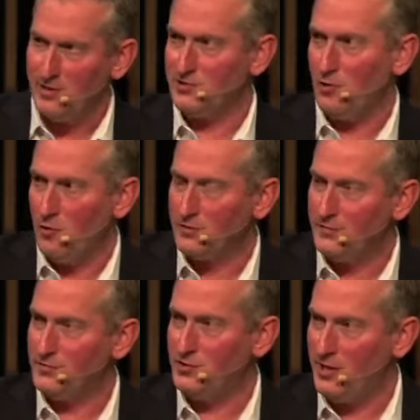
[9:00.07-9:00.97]
into
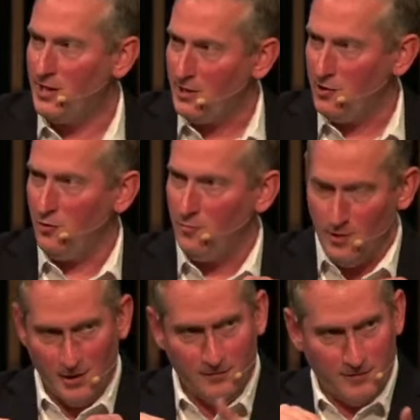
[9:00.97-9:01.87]
Oxfordshire, and
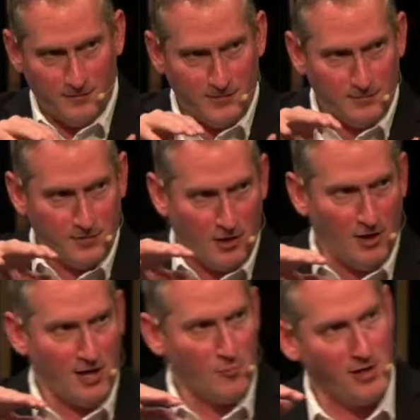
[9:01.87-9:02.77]
the
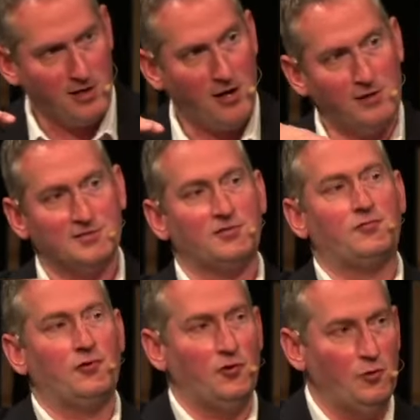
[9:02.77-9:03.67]
highway cuts
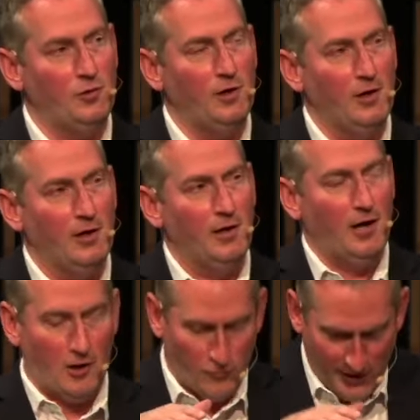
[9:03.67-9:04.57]
through
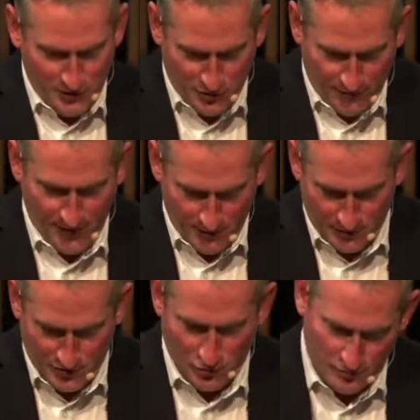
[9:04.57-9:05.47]
a range of
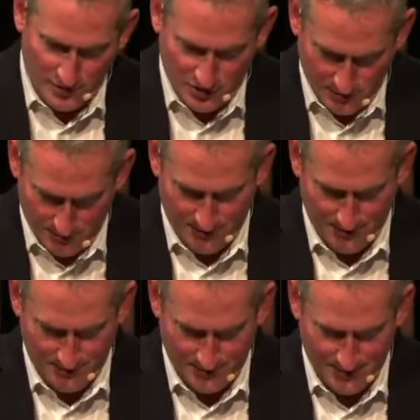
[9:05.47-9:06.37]
hills called the
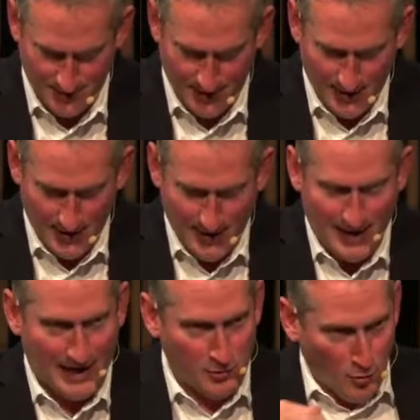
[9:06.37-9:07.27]
Chilterns.
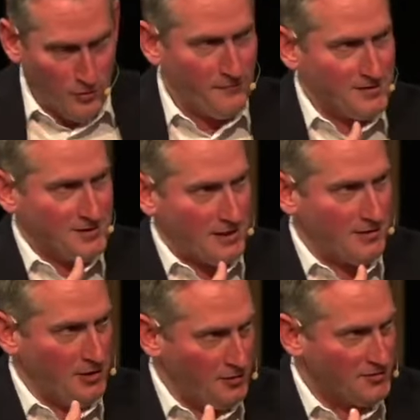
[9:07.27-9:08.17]
And all of a
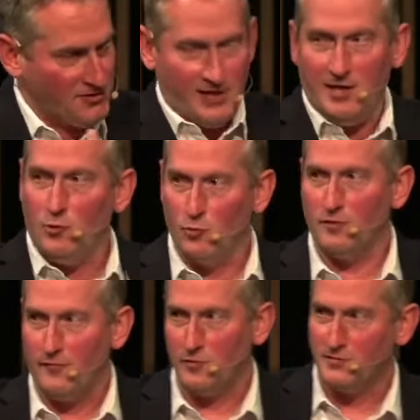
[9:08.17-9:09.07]
sudden, you see
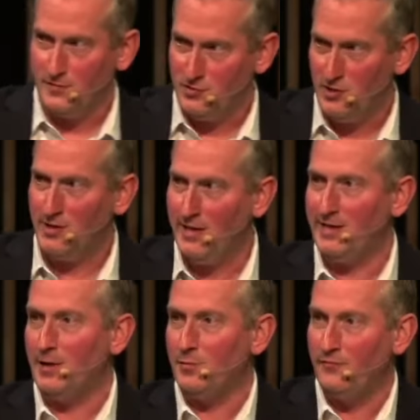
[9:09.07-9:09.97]
all of Oxfordshire
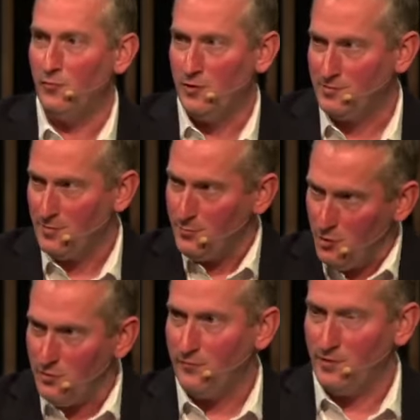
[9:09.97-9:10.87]
laid out before you. It's a
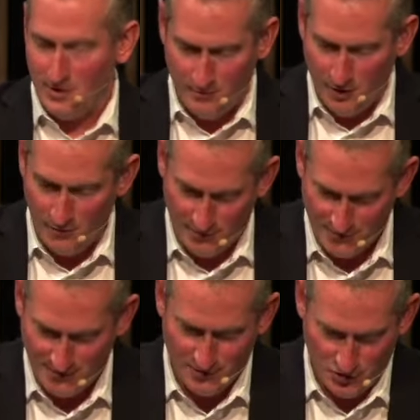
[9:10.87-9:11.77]
beautiful little
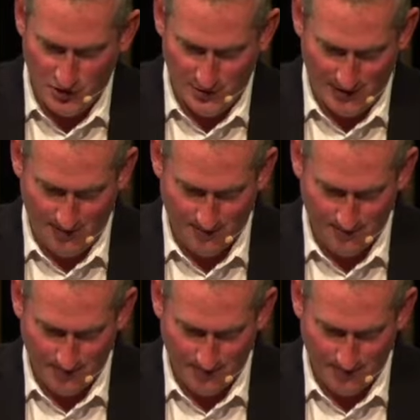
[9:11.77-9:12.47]
moment in the journey.